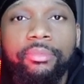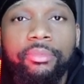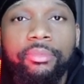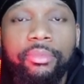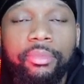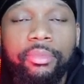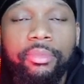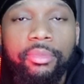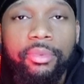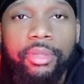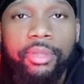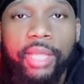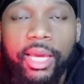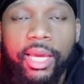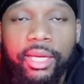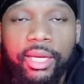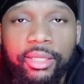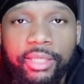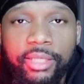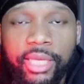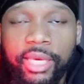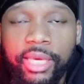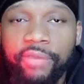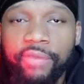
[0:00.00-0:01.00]
like
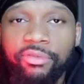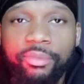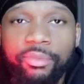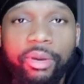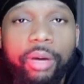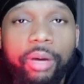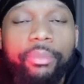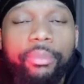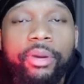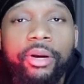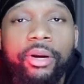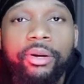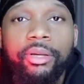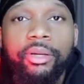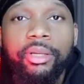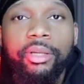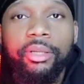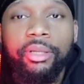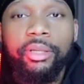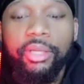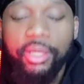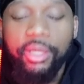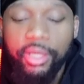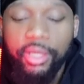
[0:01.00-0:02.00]
Dave the Barbarian.
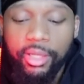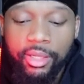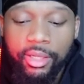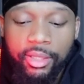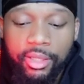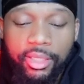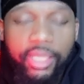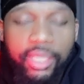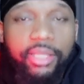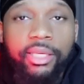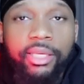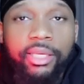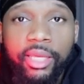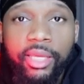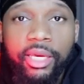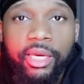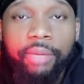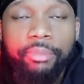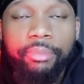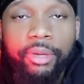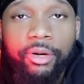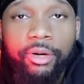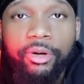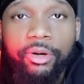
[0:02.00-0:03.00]
They think they can
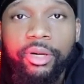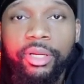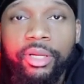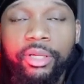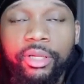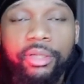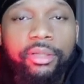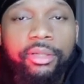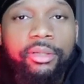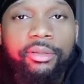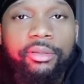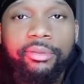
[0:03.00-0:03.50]
build a nigga.